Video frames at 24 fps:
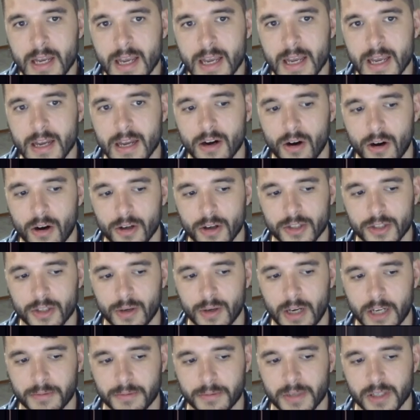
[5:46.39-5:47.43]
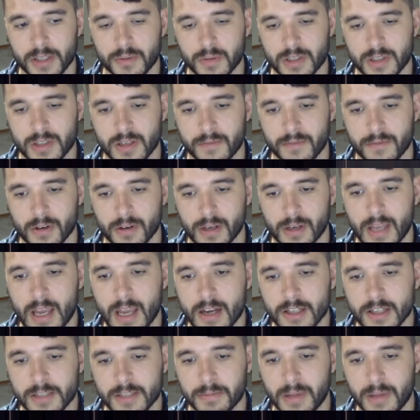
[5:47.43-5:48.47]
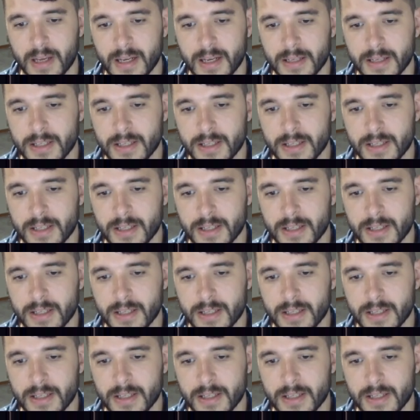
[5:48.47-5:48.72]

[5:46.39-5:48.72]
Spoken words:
it also helps us with some of our Chaos plays,